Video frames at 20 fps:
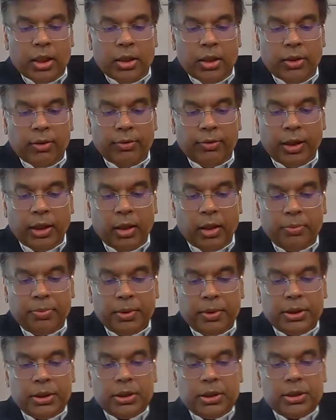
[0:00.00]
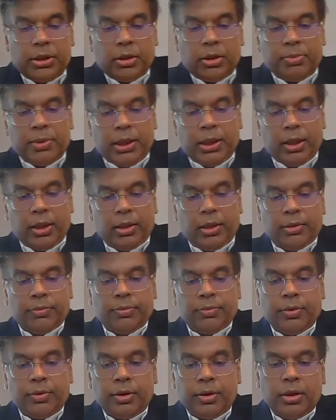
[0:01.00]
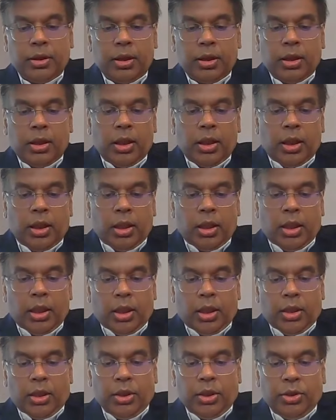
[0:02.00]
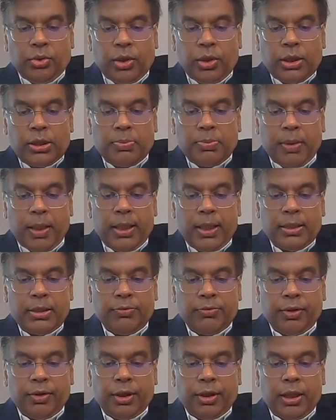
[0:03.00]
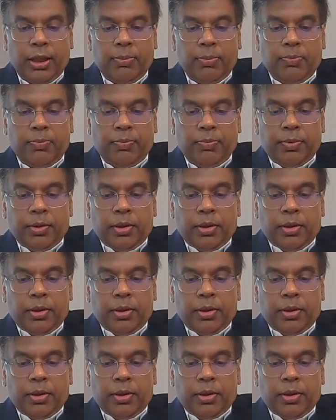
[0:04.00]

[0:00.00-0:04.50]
who have accomplished this objective. The U.S. plans for deep